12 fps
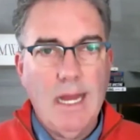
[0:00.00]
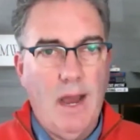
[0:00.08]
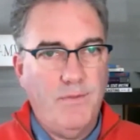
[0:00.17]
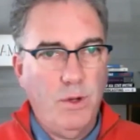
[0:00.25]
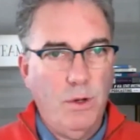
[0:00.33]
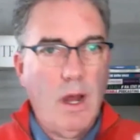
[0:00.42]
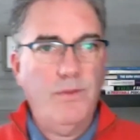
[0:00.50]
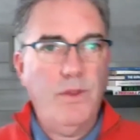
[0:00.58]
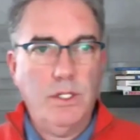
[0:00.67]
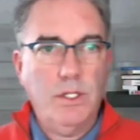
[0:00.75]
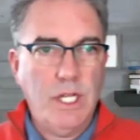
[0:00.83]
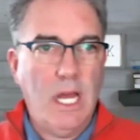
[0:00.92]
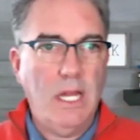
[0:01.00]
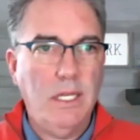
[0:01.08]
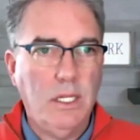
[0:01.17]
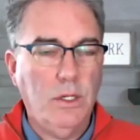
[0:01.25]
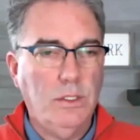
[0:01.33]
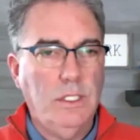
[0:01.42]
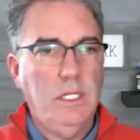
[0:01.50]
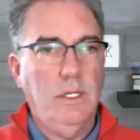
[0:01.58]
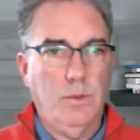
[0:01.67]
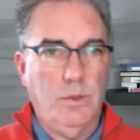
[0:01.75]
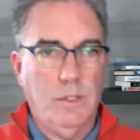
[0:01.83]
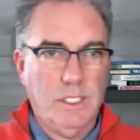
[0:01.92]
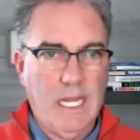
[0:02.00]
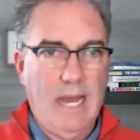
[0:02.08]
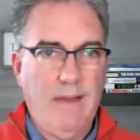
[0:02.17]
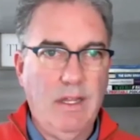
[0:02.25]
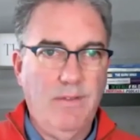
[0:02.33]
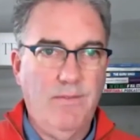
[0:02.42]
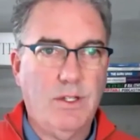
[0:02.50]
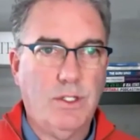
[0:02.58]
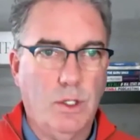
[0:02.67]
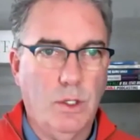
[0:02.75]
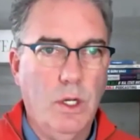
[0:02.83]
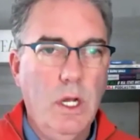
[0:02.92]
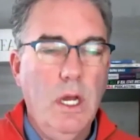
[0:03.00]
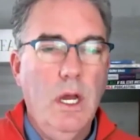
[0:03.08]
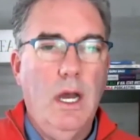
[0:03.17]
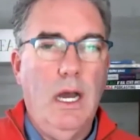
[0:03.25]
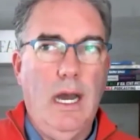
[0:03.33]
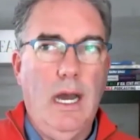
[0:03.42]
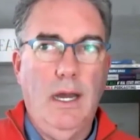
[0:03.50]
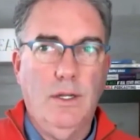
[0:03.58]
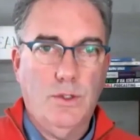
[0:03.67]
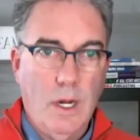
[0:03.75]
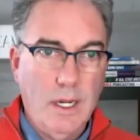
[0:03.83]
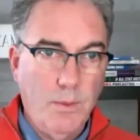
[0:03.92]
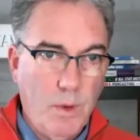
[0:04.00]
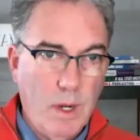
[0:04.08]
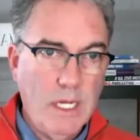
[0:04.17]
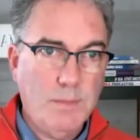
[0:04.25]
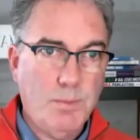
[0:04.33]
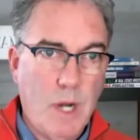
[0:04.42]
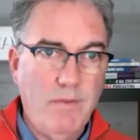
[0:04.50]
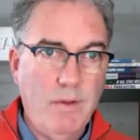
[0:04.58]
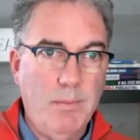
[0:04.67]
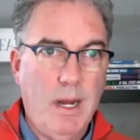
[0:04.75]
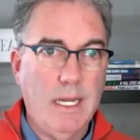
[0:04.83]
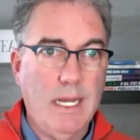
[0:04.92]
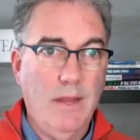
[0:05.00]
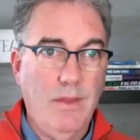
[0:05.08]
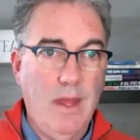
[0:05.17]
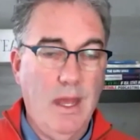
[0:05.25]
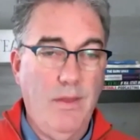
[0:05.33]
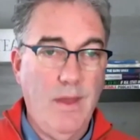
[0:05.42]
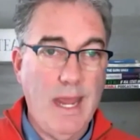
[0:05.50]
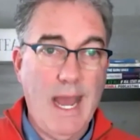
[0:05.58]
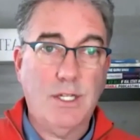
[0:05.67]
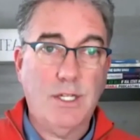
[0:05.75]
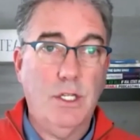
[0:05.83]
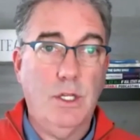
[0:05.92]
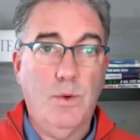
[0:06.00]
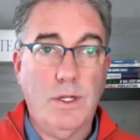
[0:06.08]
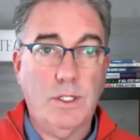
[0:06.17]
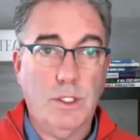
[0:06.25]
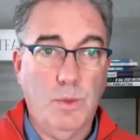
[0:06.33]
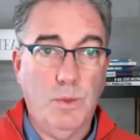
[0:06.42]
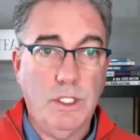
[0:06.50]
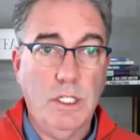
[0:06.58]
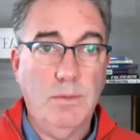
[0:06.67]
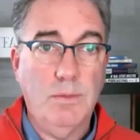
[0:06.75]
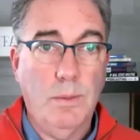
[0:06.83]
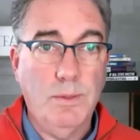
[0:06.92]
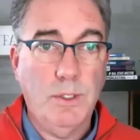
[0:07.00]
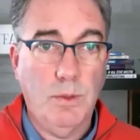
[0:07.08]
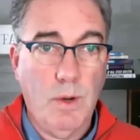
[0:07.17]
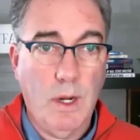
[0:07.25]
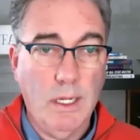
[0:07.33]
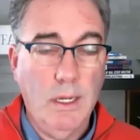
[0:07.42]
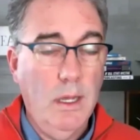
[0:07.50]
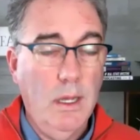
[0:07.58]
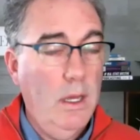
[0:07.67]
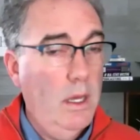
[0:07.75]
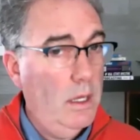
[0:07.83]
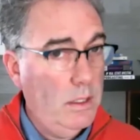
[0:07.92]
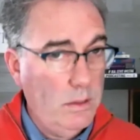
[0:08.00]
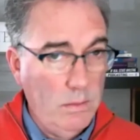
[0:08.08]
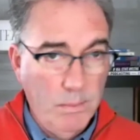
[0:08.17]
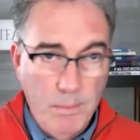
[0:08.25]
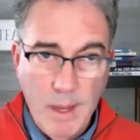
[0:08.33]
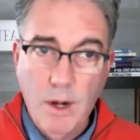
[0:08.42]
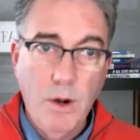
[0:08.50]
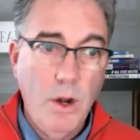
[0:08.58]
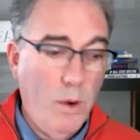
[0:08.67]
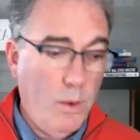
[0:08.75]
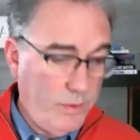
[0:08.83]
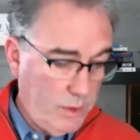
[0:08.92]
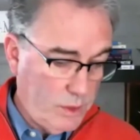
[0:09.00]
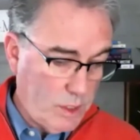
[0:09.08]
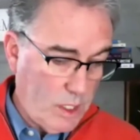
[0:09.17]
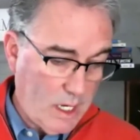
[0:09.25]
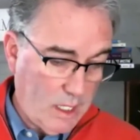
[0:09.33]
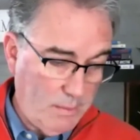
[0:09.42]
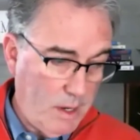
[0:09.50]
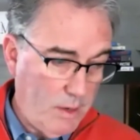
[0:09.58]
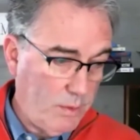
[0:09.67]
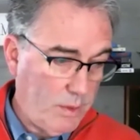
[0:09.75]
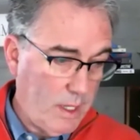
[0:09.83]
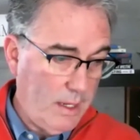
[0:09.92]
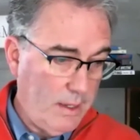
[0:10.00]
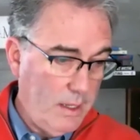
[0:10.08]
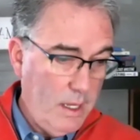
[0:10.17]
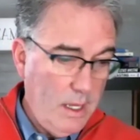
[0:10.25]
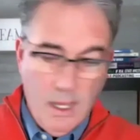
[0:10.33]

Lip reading: Now, if you're out there selling your deal to a savvy investor, trying to raise private money, and they ask you the question, what's the absorption rate? You better know what they're talking about, okay?